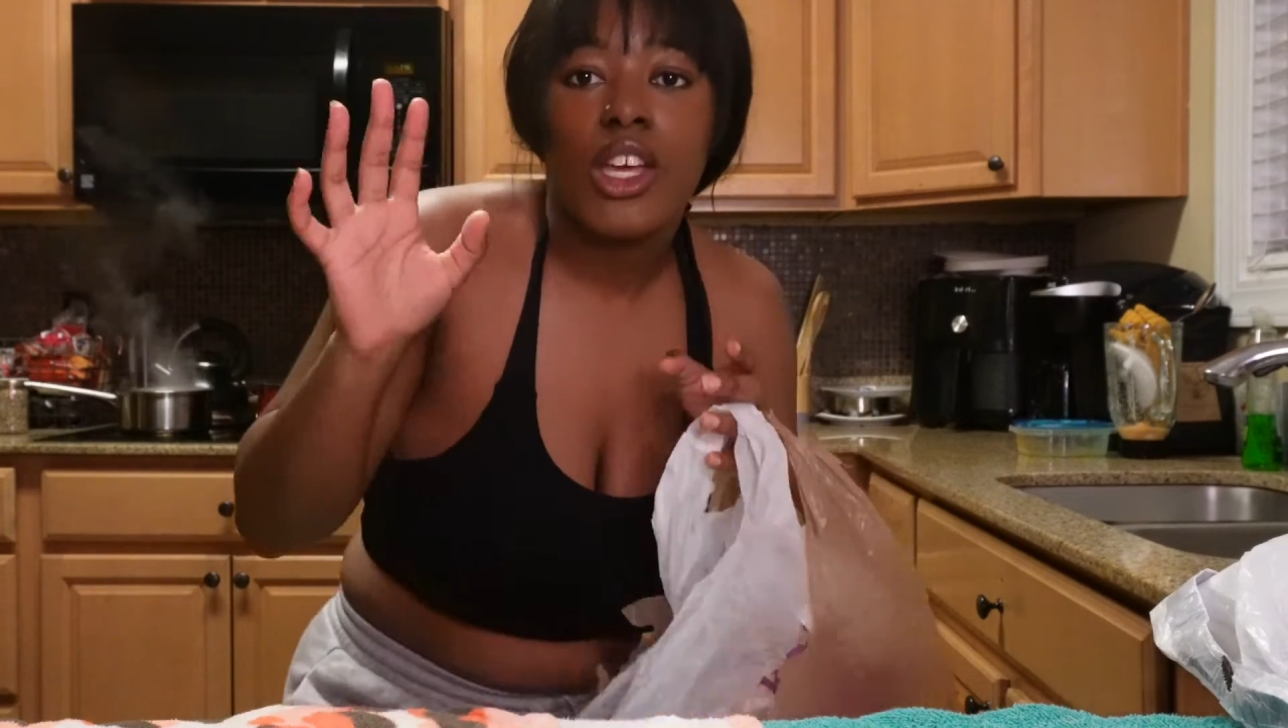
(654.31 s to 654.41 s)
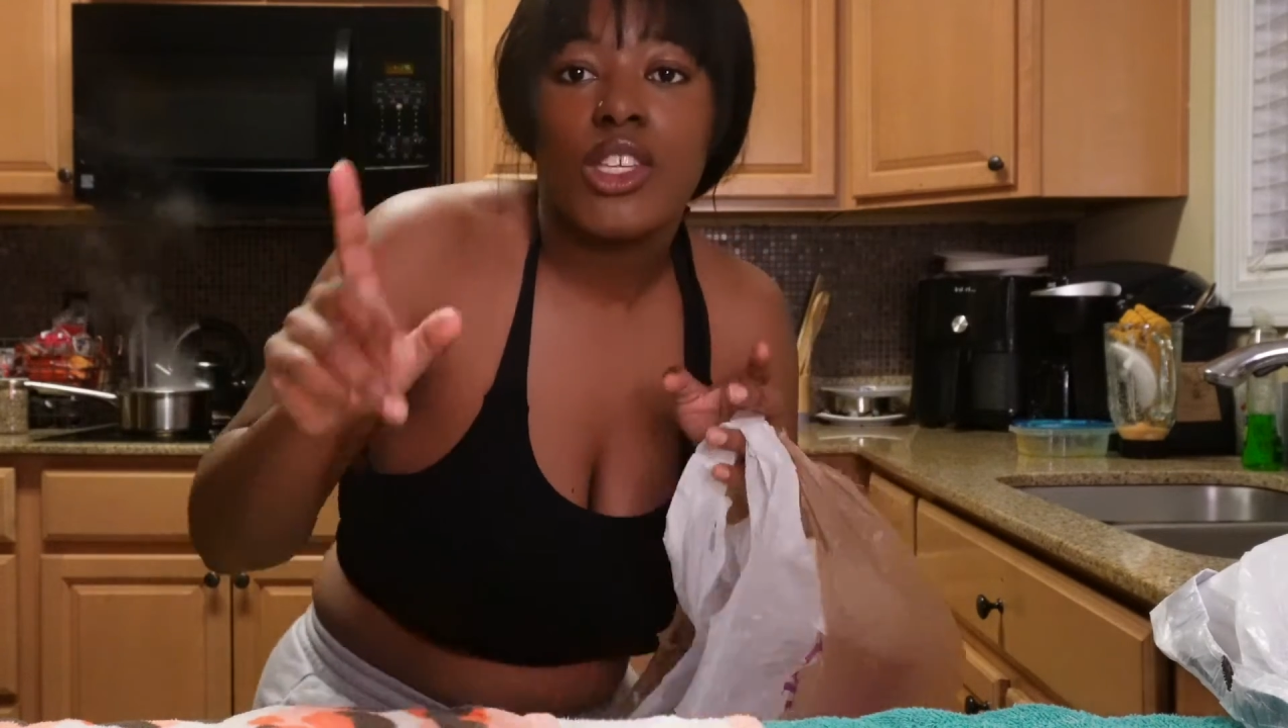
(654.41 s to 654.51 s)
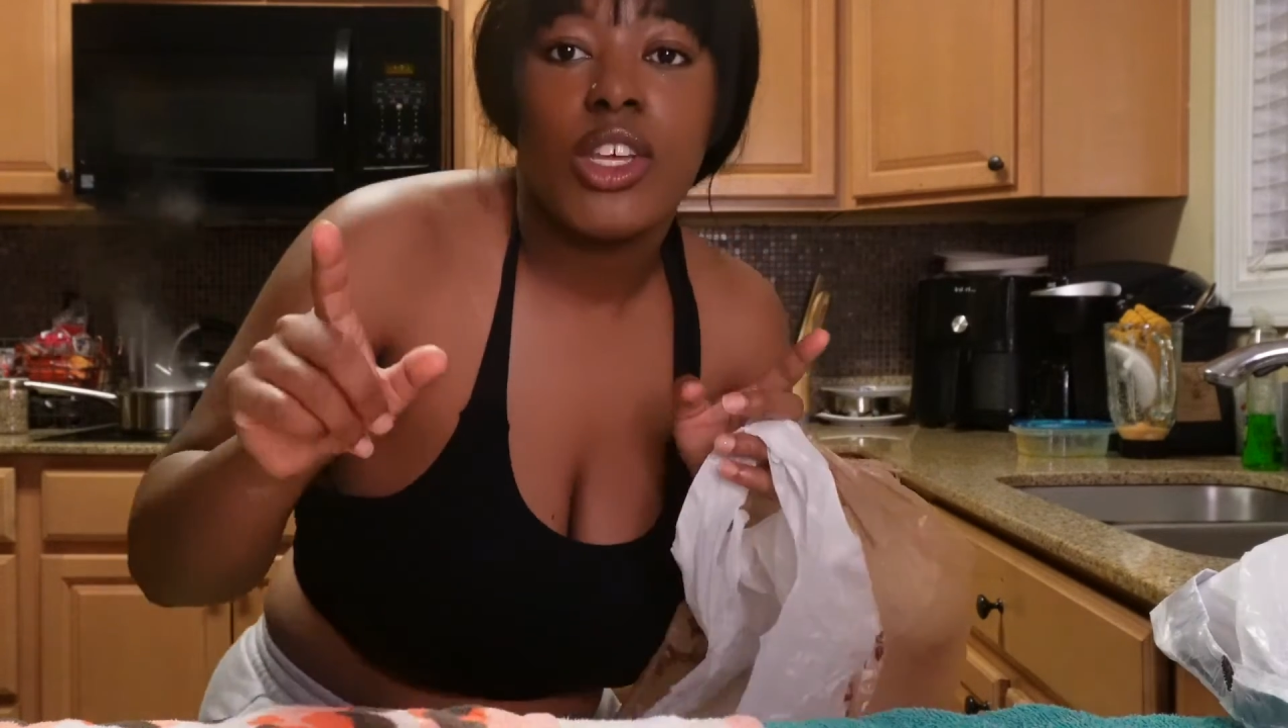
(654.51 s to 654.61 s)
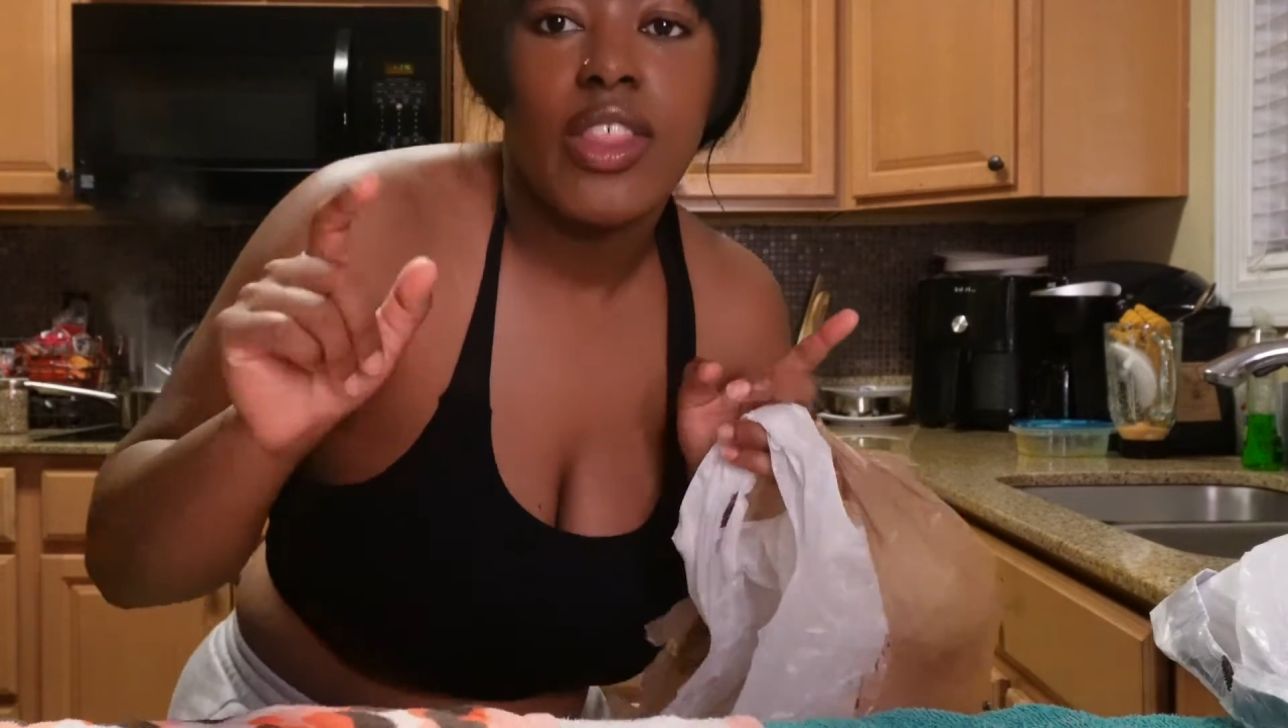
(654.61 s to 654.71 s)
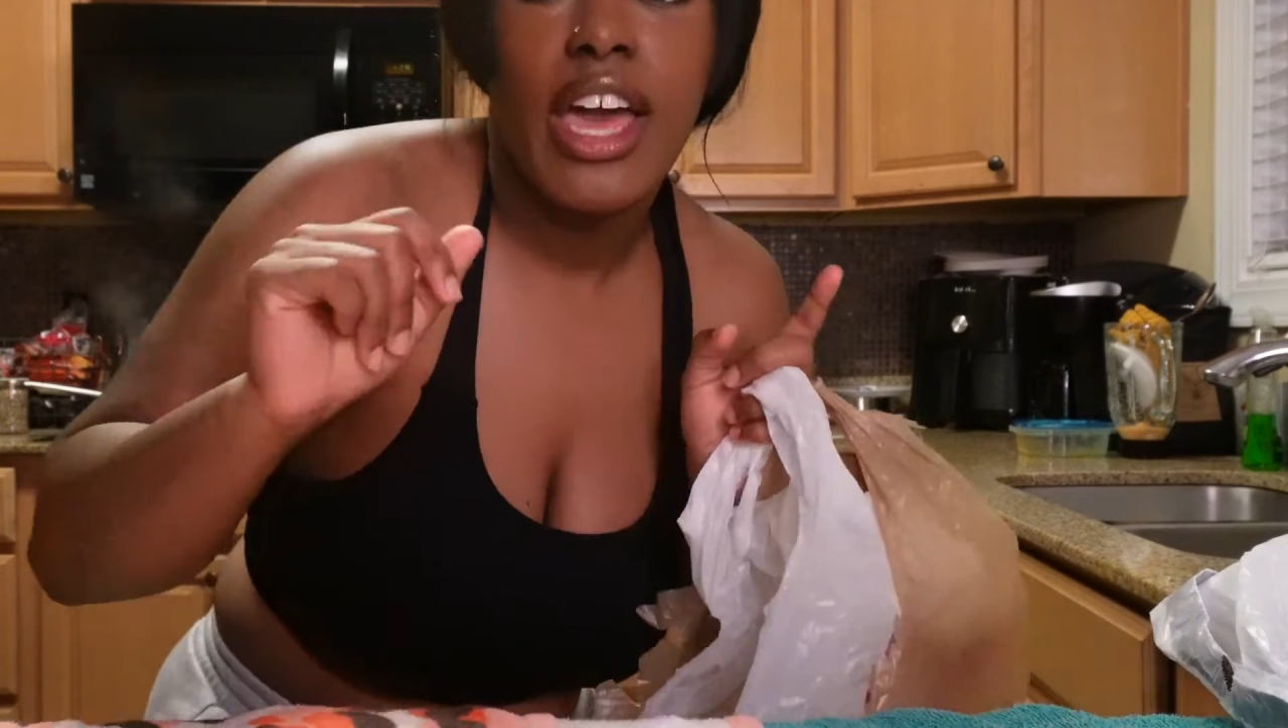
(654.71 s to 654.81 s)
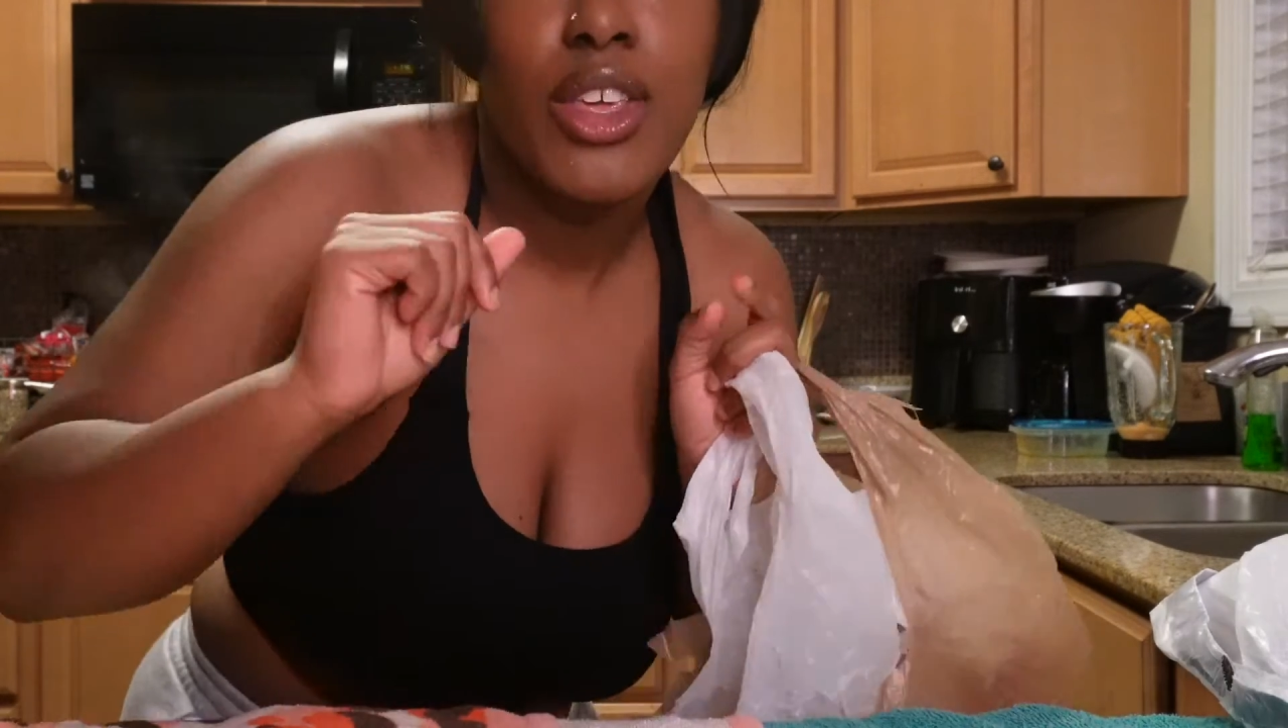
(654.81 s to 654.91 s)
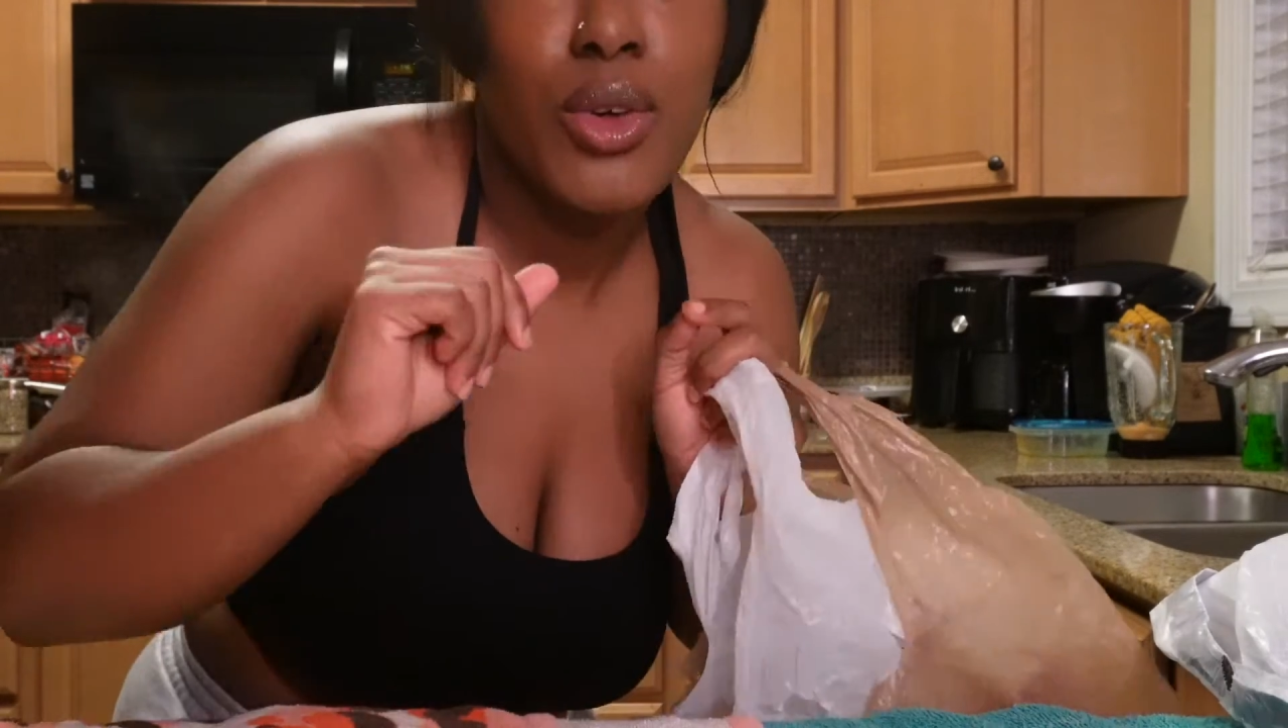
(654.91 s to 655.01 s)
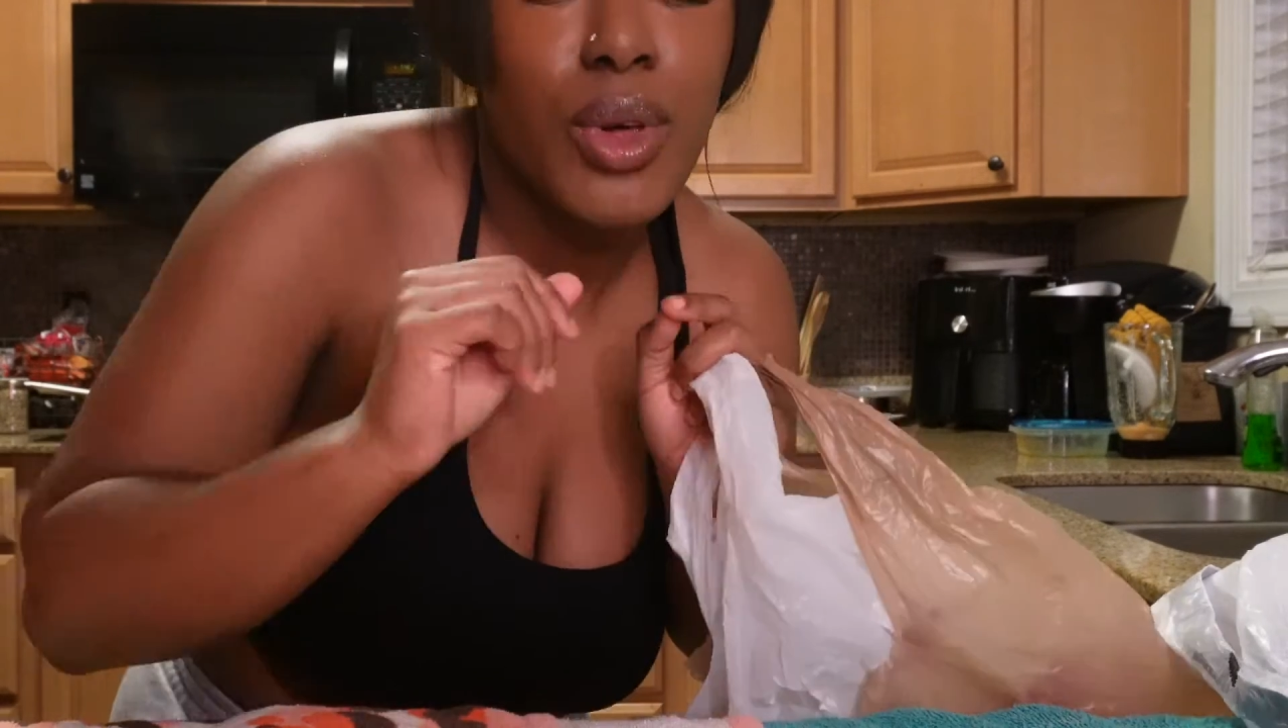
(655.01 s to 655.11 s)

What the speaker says: so that you